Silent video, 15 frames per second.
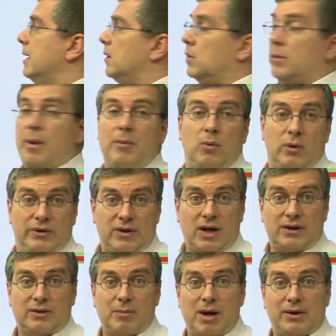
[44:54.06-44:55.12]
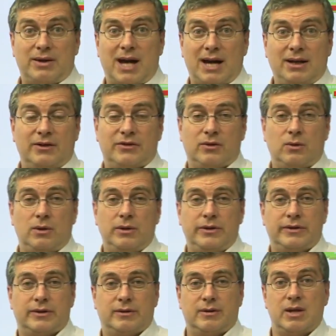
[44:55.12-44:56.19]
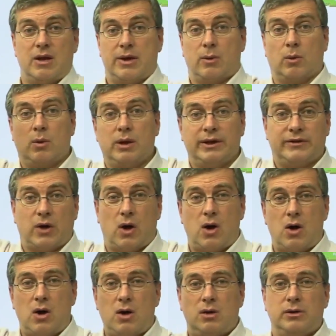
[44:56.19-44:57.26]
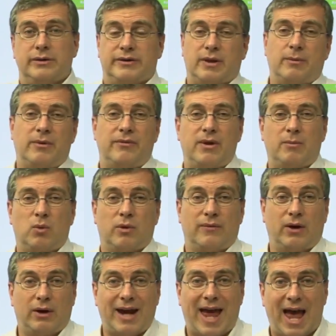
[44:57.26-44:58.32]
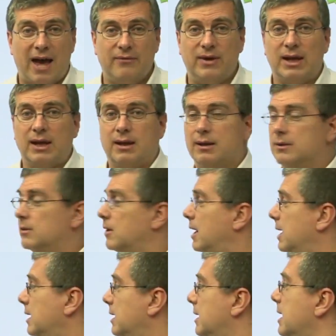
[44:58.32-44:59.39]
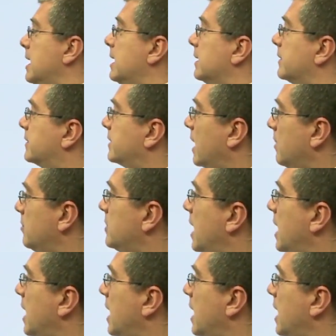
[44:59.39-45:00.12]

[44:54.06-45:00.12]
Remember we talked about dinosaurs? You know, they were really tall, some of them were very heavy, right? Some